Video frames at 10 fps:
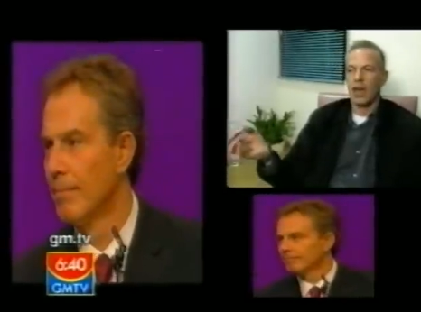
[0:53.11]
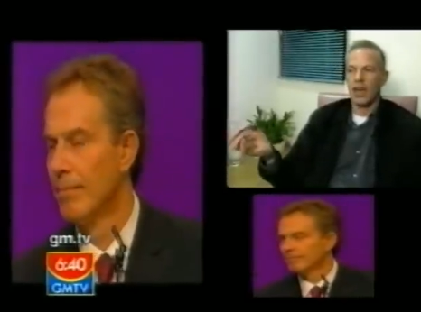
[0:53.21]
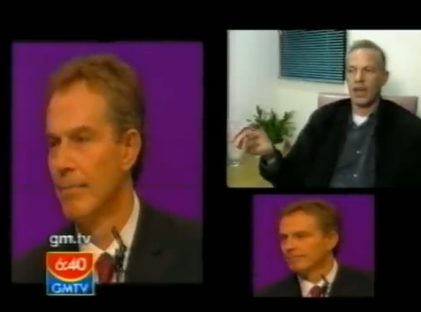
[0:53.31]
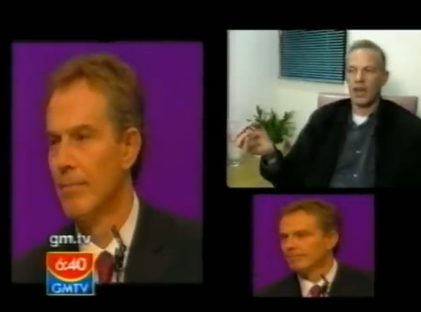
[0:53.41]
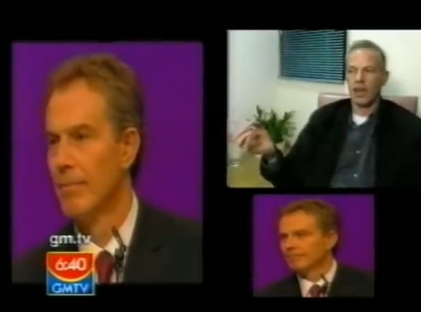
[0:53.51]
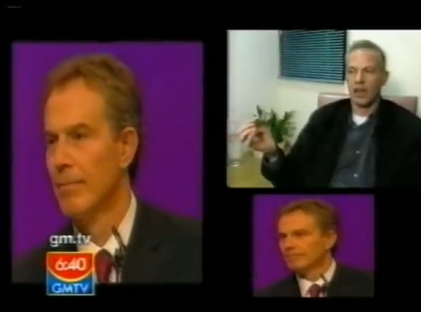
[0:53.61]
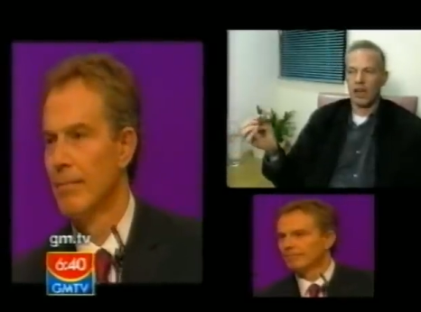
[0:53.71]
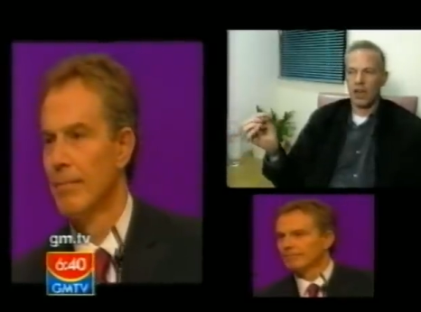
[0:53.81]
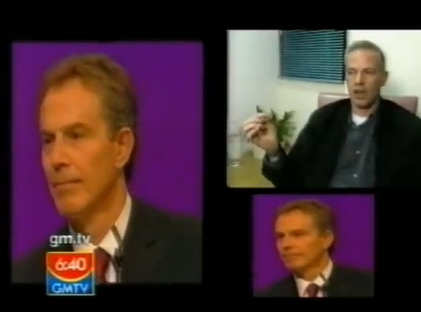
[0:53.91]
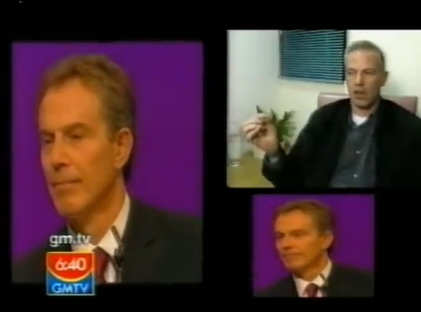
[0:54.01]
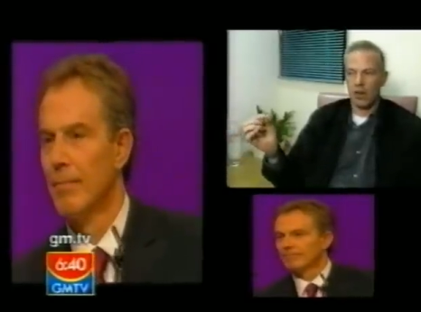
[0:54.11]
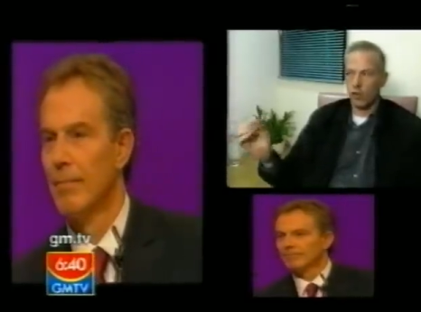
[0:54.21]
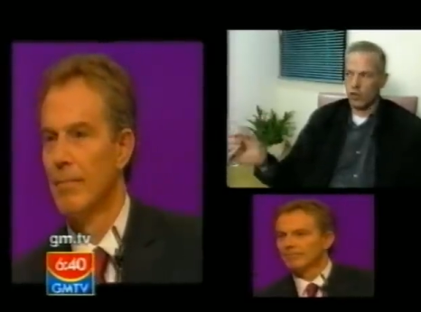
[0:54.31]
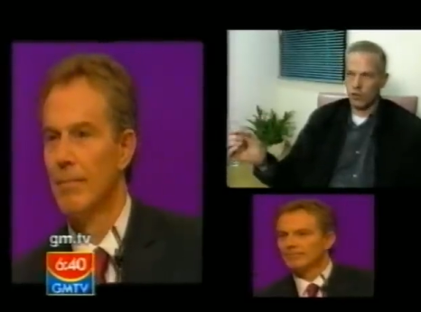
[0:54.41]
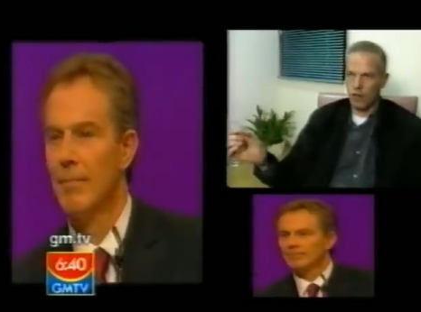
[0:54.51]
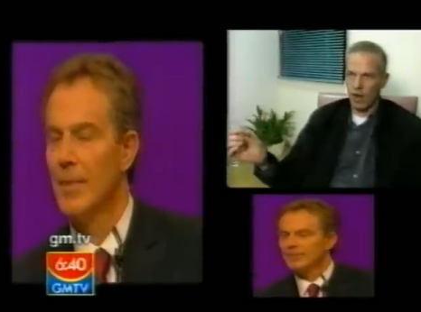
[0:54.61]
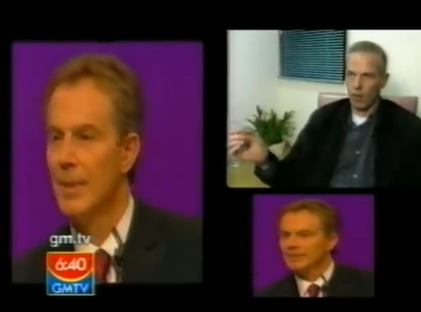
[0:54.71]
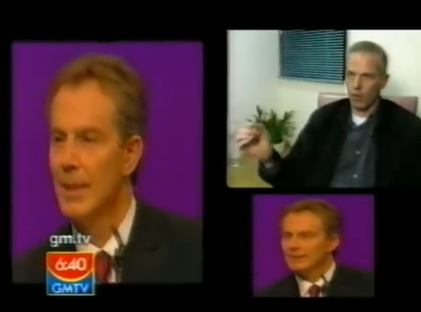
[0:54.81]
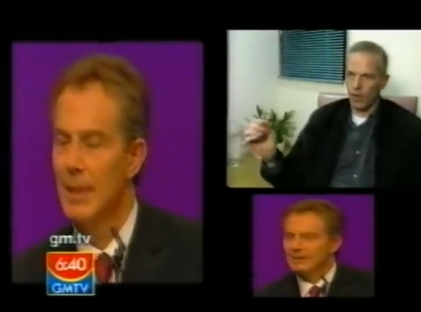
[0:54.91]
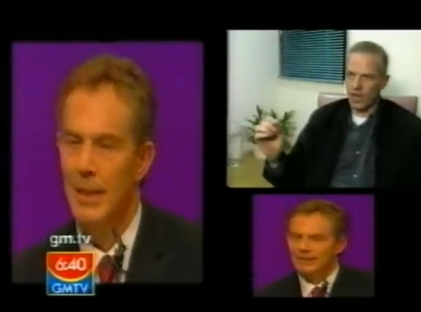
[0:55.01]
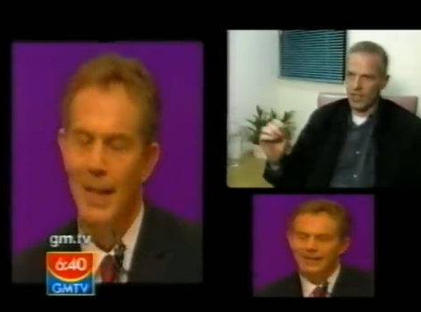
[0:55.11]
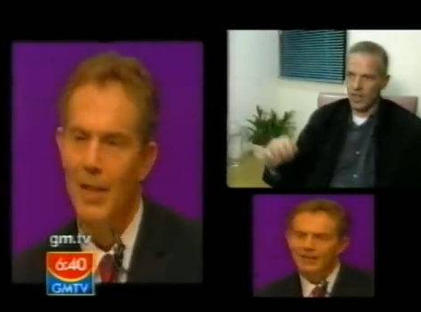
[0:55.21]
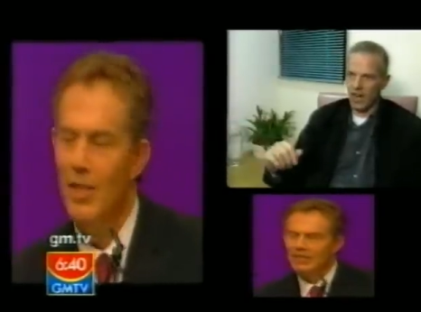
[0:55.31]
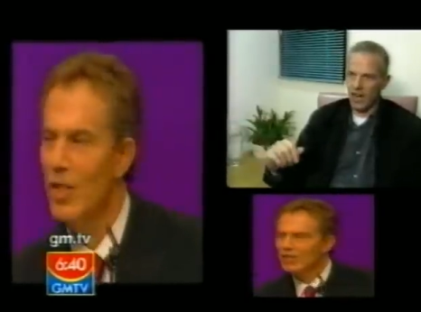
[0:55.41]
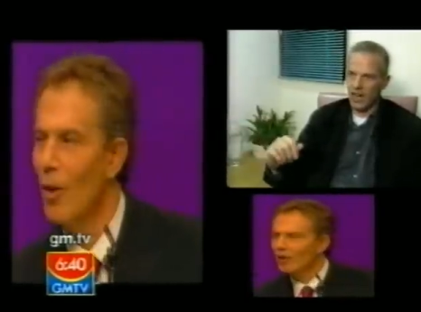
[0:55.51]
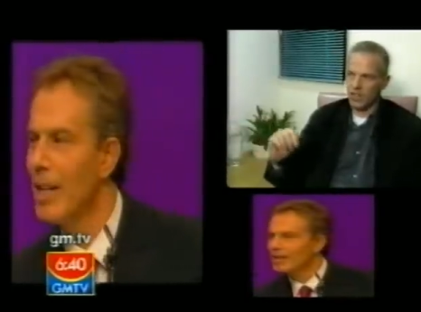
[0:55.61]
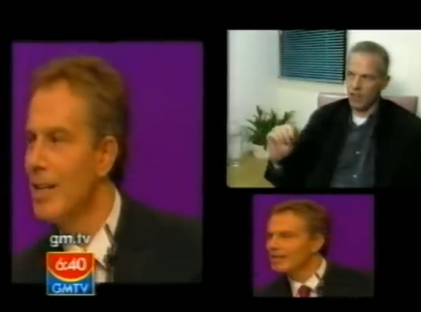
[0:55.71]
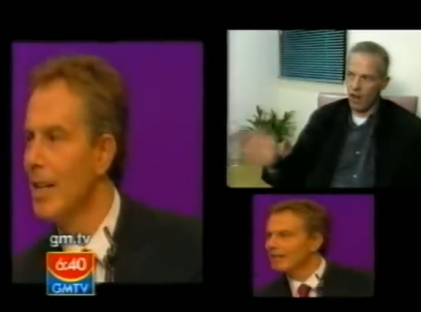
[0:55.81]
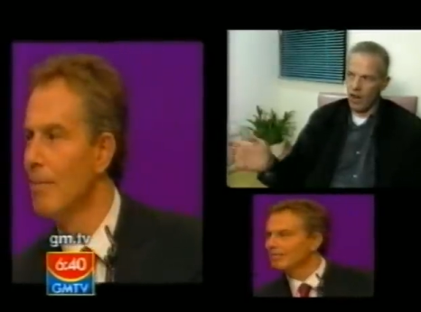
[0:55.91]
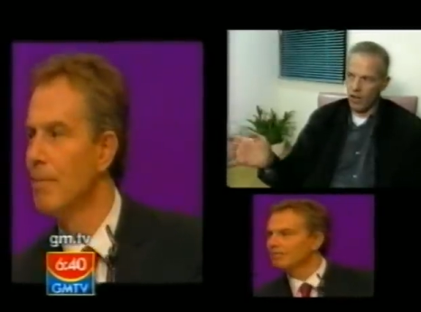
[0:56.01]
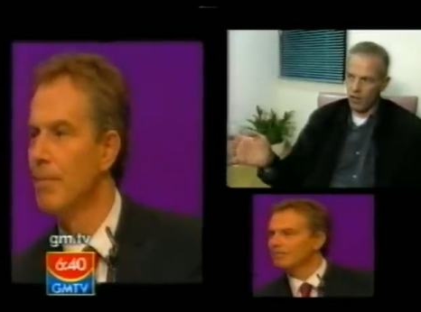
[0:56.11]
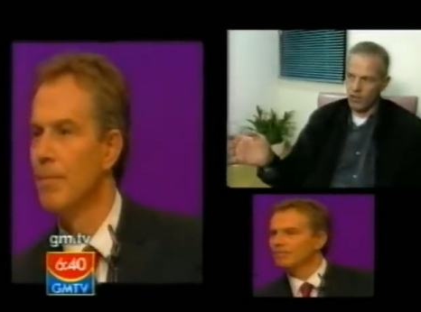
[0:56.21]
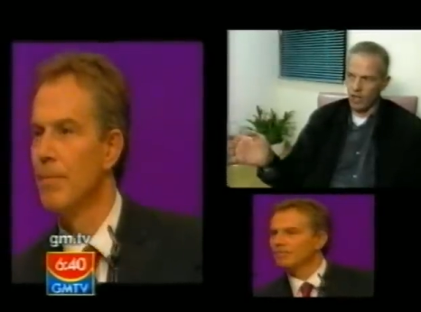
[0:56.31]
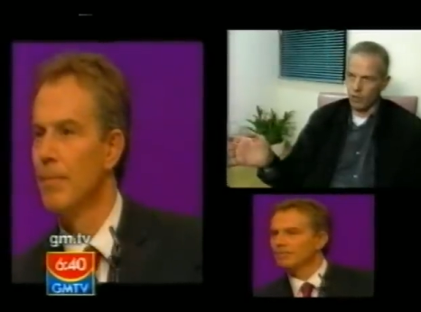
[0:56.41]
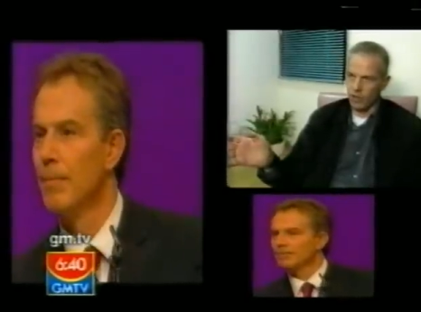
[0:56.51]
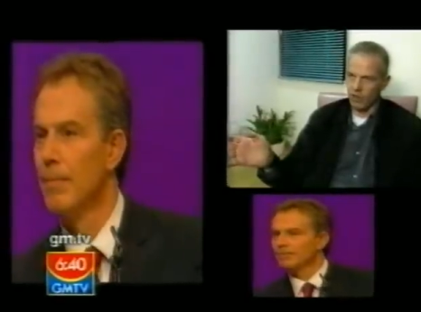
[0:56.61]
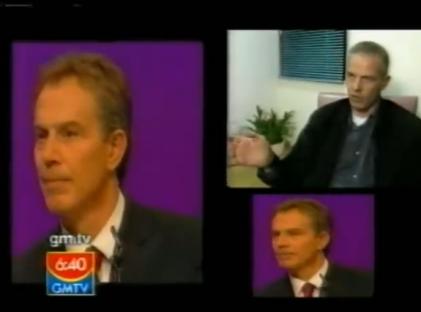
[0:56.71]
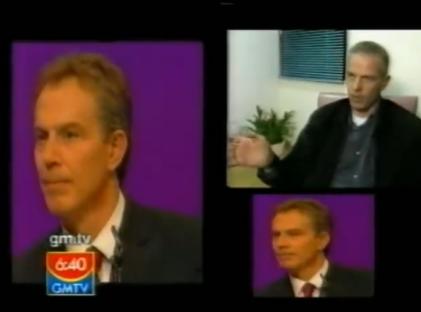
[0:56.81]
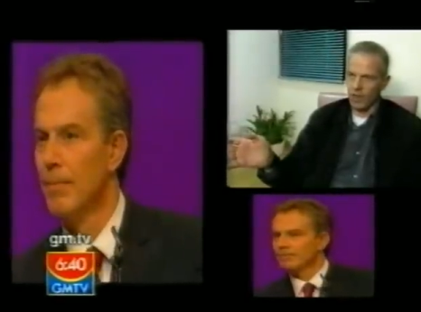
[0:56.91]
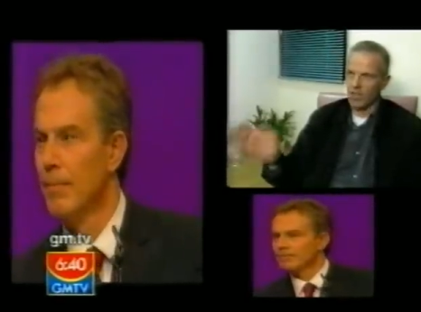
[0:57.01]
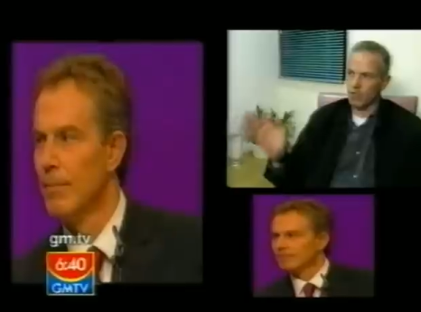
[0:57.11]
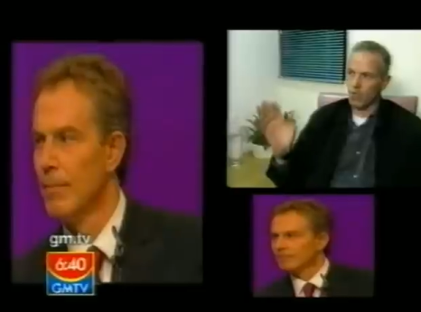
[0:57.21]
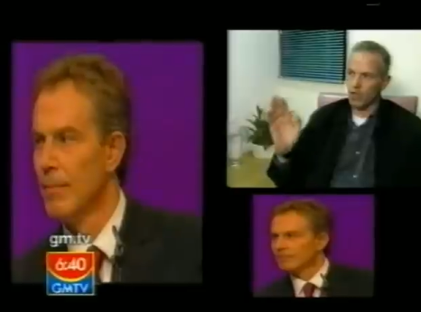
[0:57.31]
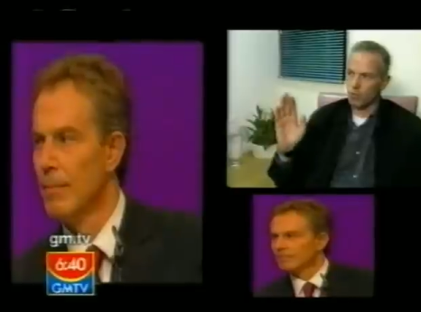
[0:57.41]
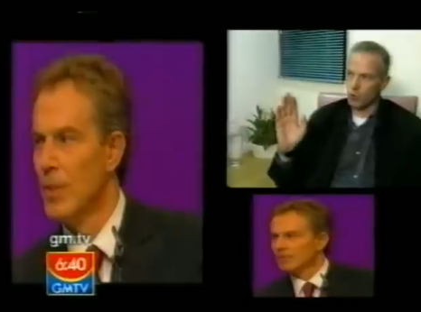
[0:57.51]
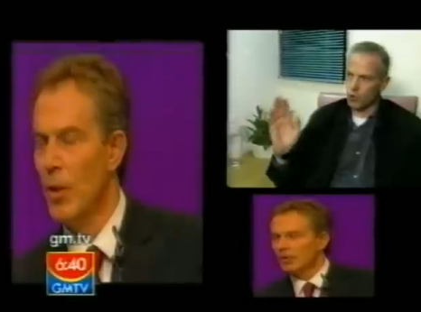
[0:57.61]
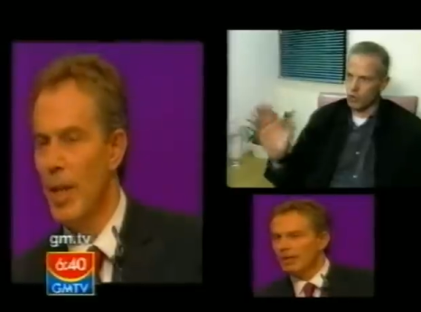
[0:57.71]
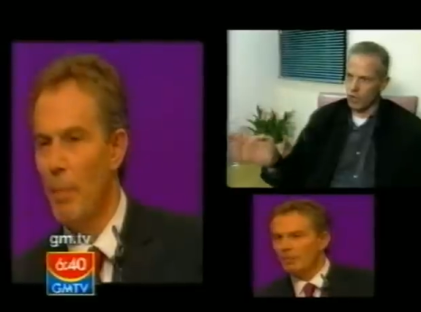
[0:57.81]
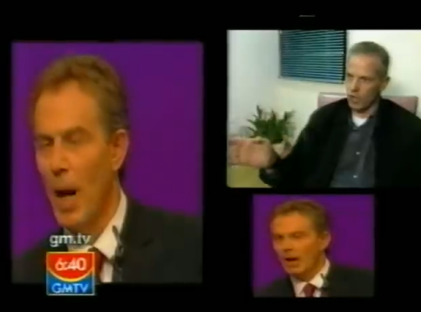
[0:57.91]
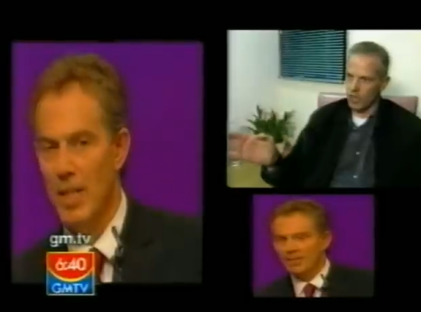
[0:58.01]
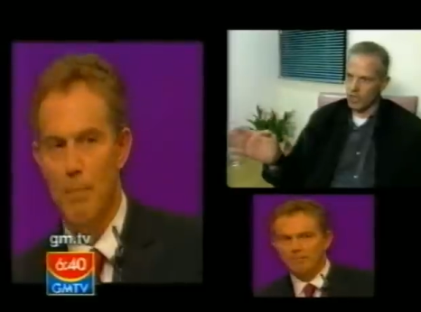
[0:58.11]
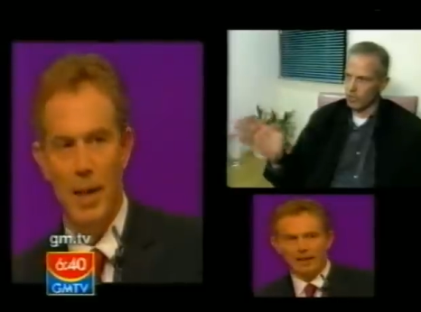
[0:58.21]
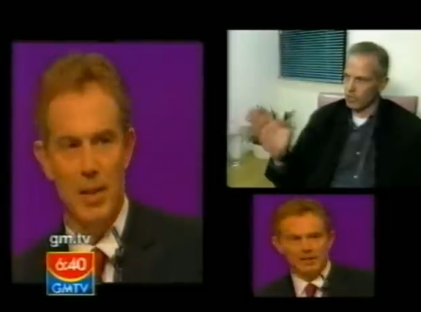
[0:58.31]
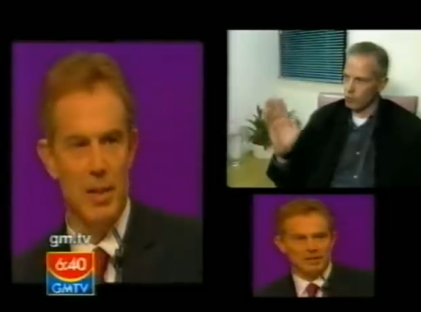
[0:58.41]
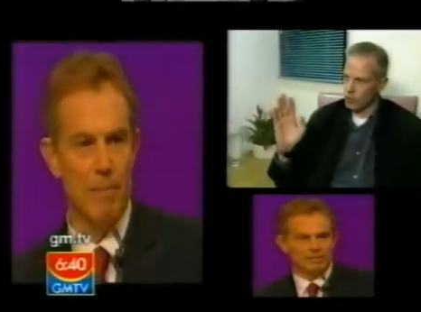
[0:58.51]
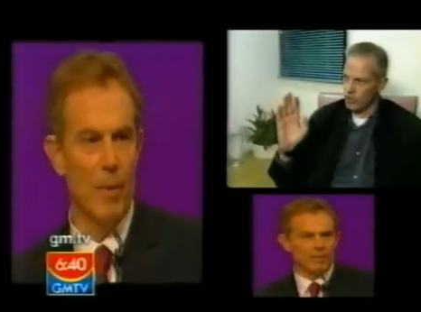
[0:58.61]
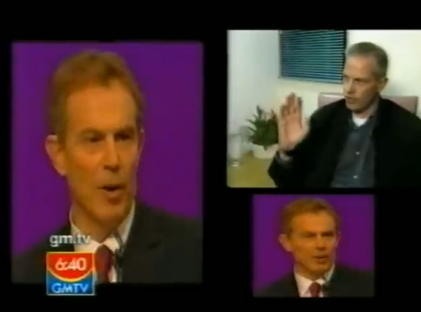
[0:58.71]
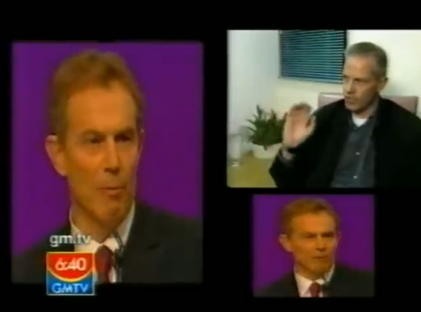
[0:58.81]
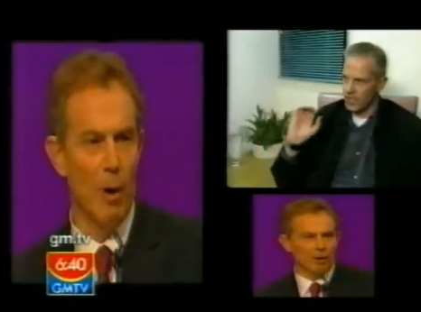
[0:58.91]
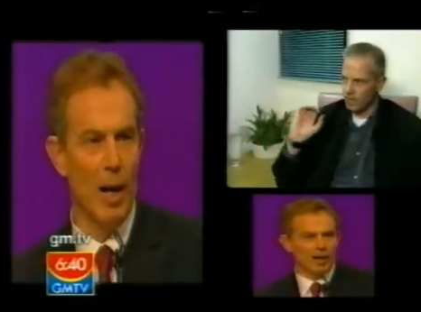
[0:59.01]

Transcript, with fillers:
Speaker 1: he looks around, but his gaze and eye contact with everyone is much more stern, it's much more serious.